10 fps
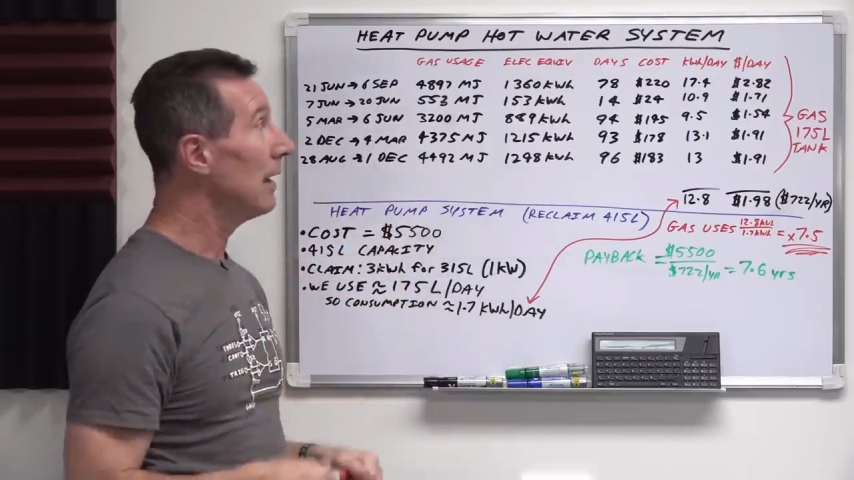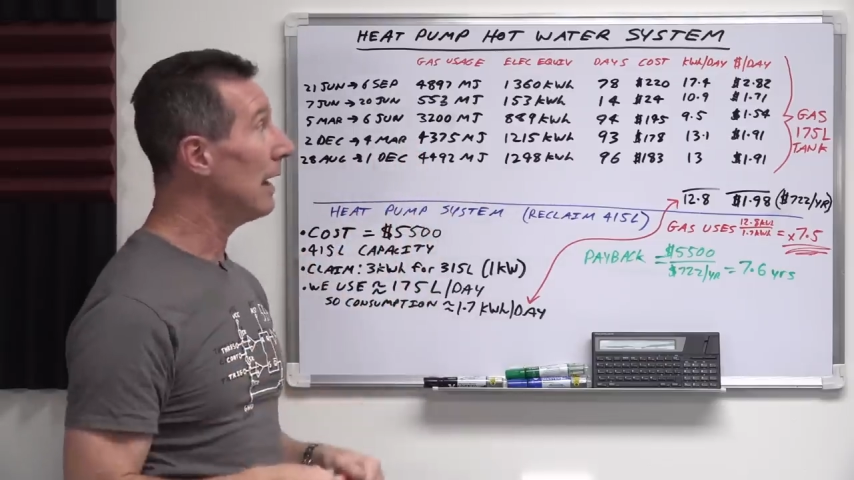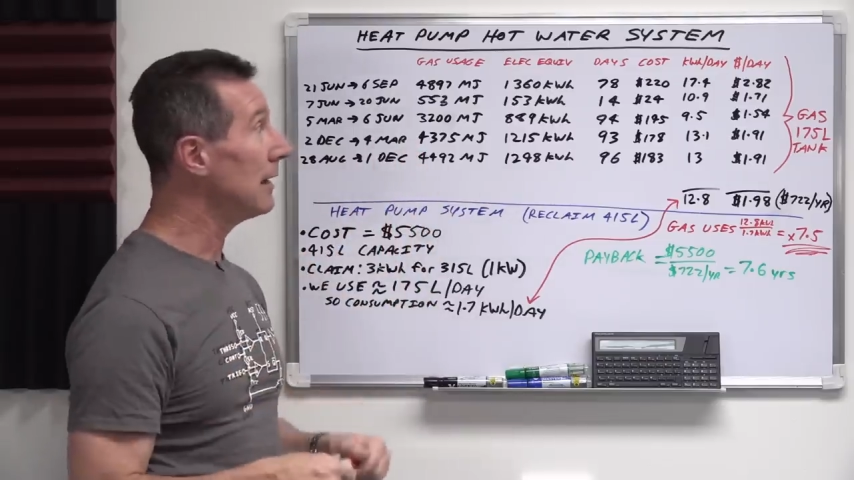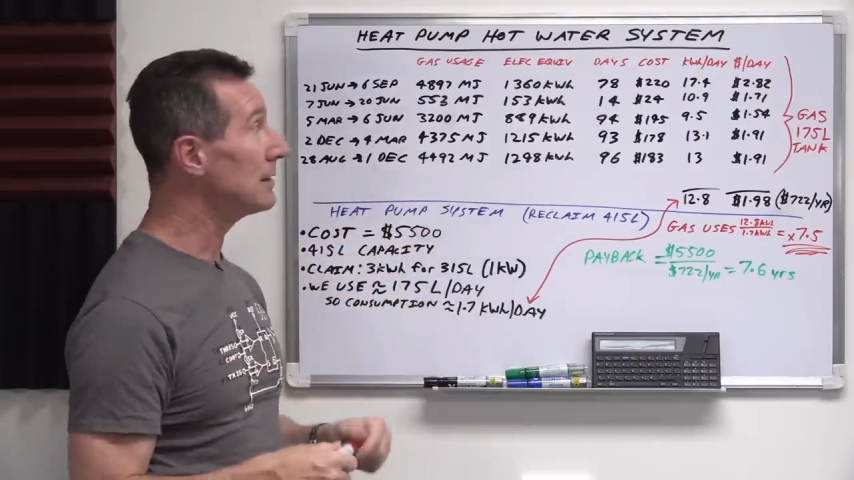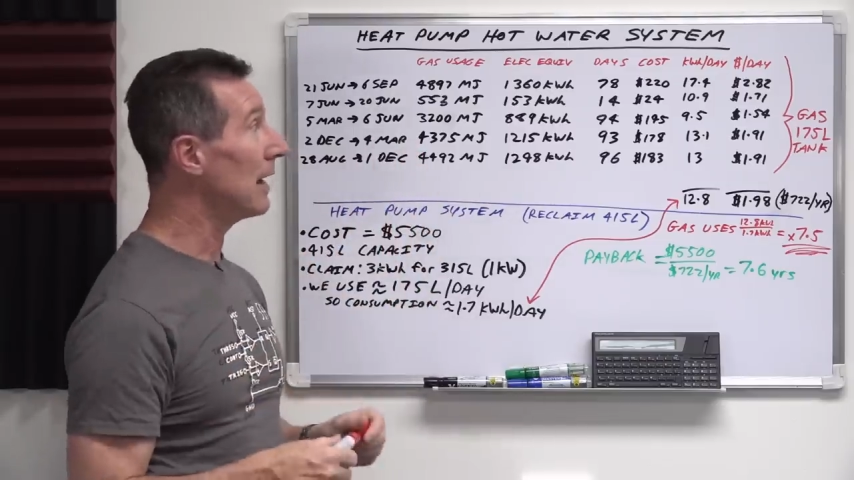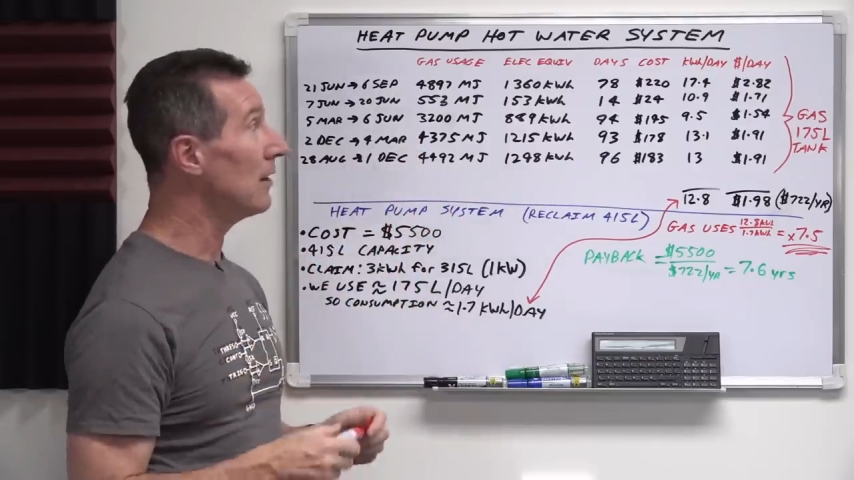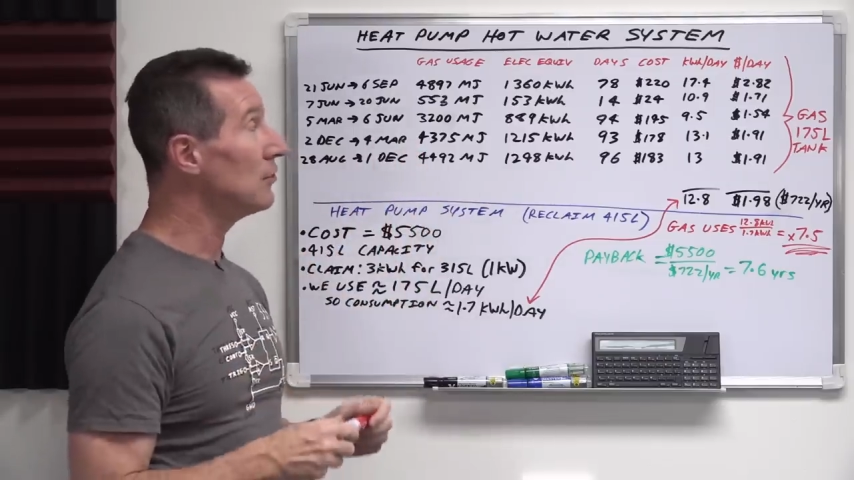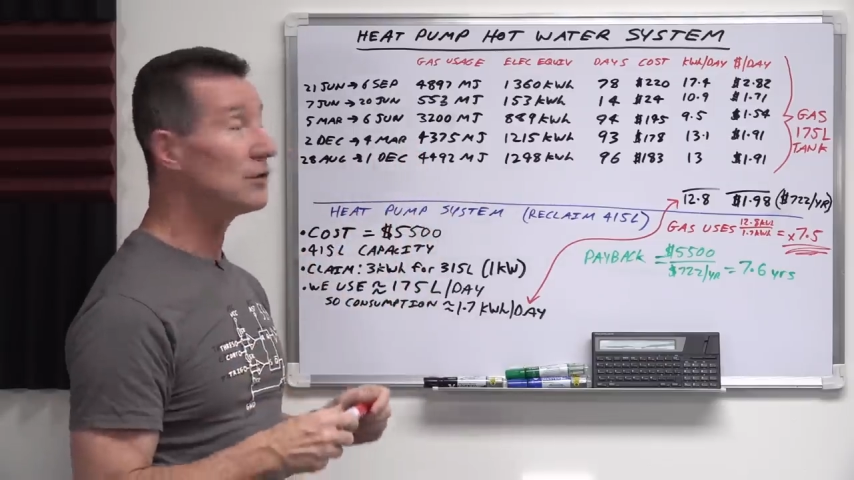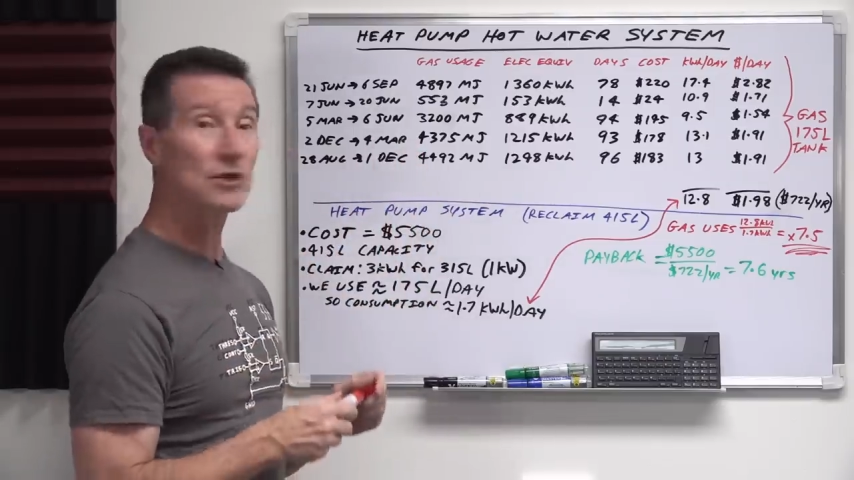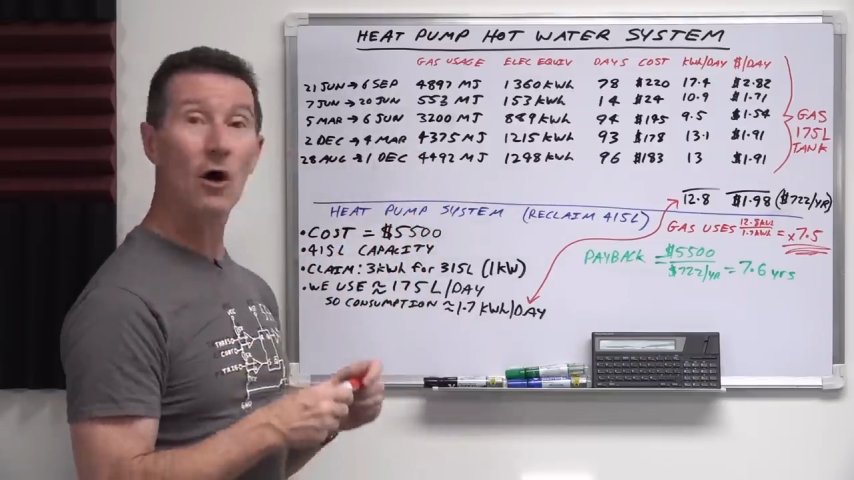and
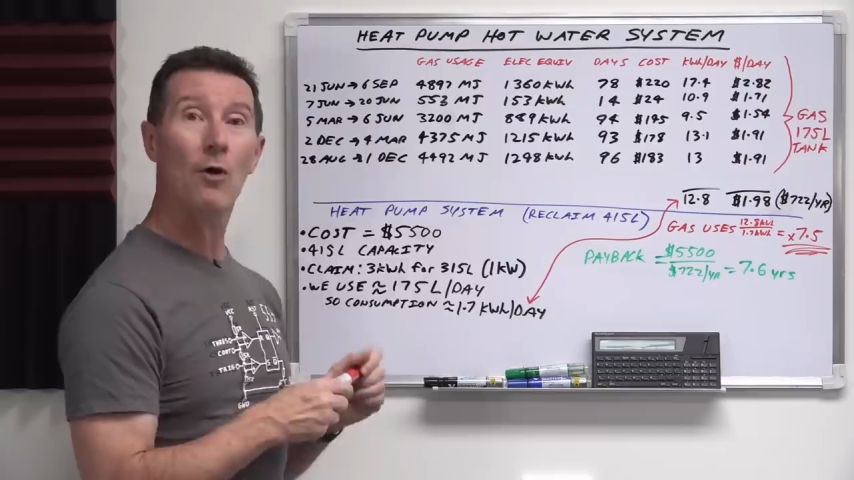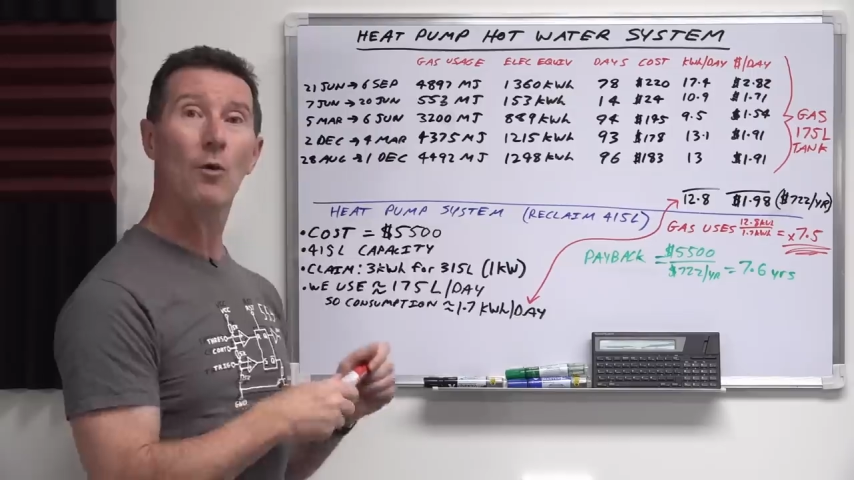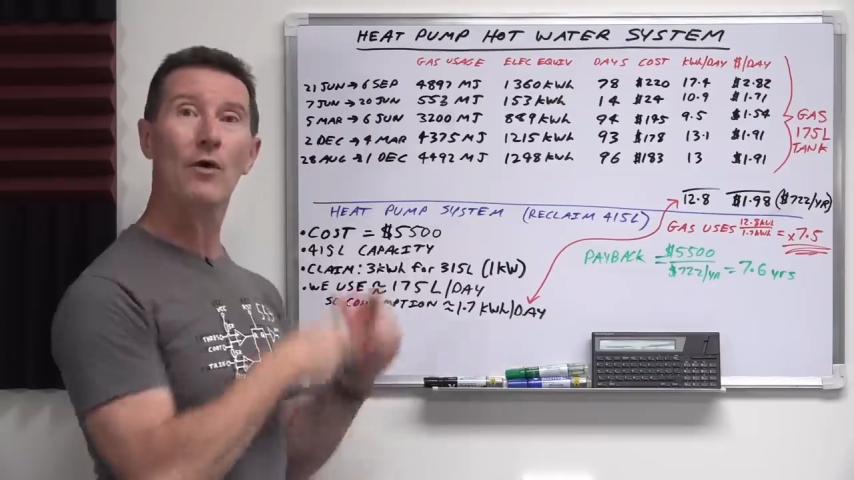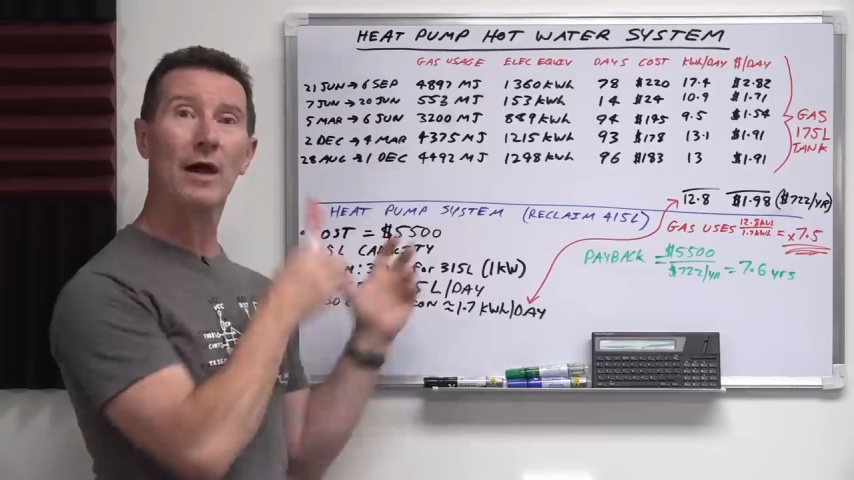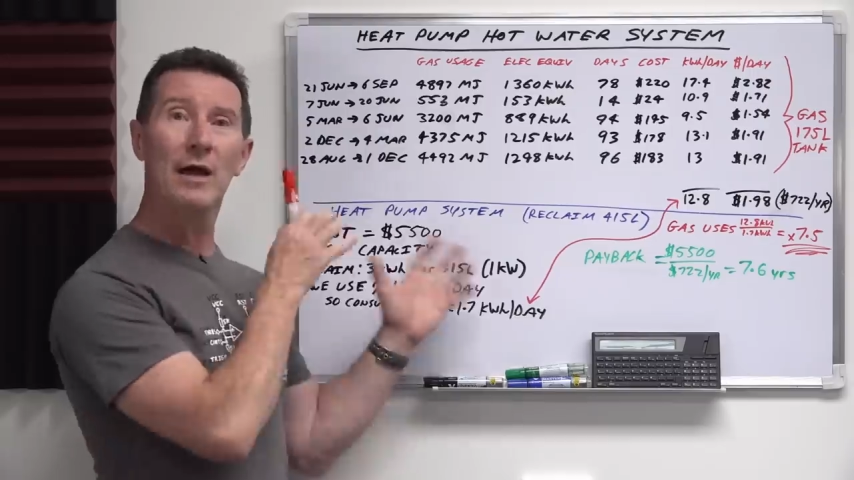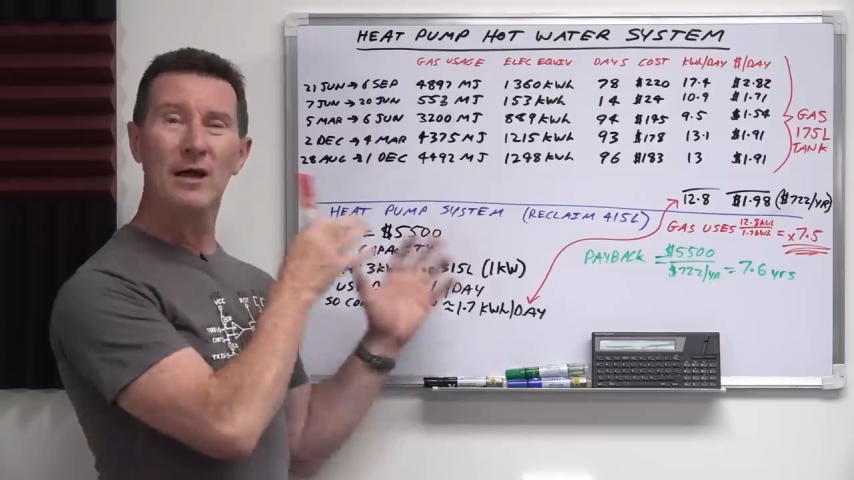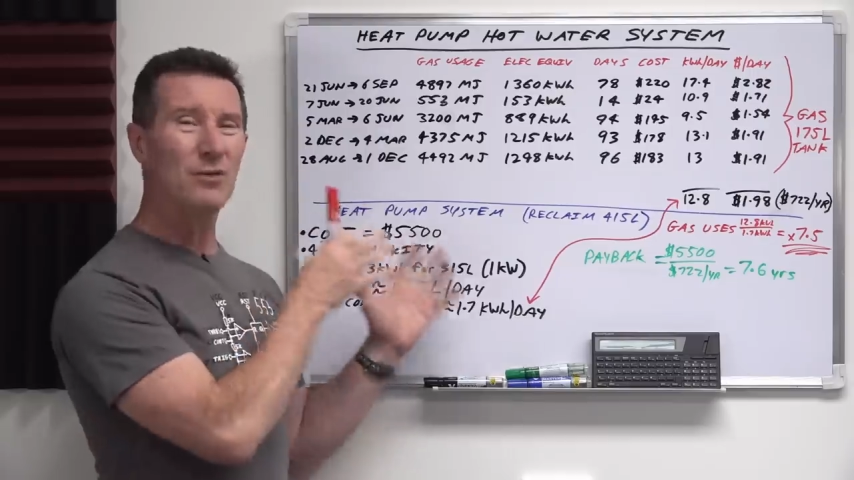use the hot water.